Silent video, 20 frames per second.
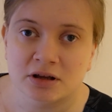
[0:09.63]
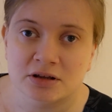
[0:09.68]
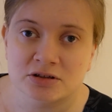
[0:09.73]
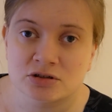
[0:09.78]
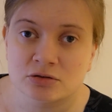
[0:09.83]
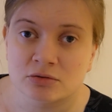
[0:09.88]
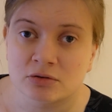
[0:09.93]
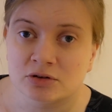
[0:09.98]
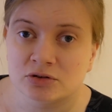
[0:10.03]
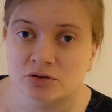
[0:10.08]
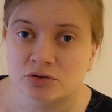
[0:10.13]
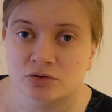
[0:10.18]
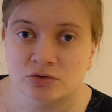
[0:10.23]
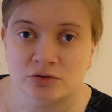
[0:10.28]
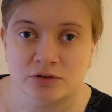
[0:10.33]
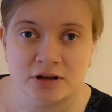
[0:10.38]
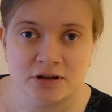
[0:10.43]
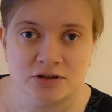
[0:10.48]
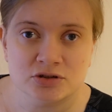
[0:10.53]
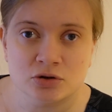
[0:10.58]
so I took
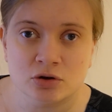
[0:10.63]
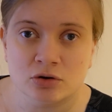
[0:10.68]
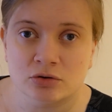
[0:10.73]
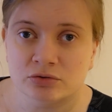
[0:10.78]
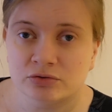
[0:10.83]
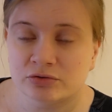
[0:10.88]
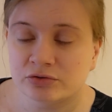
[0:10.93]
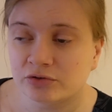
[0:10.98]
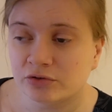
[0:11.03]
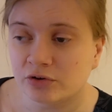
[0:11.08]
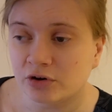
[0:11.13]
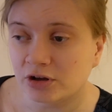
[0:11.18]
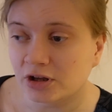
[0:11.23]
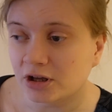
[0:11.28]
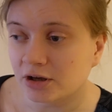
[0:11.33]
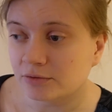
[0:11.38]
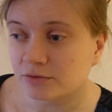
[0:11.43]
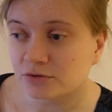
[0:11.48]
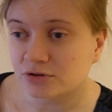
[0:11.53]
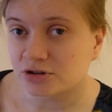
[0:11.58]
days off and
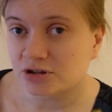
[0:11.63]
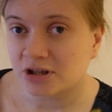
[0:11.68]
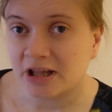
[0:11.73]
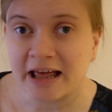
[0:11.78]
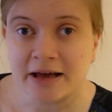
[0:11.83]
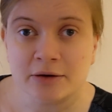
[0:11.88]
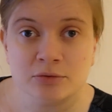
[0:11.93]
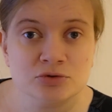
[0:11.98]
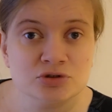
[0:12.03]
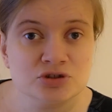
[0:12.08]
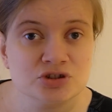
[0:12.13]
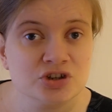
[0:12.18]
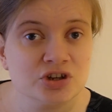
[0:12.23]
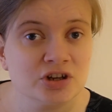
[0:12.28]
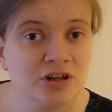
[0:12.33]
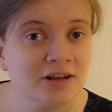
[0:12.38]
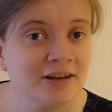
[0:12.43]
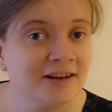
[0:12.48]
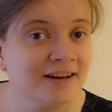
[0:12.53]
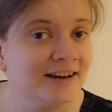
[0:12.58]
I was
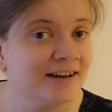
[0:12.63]
lounging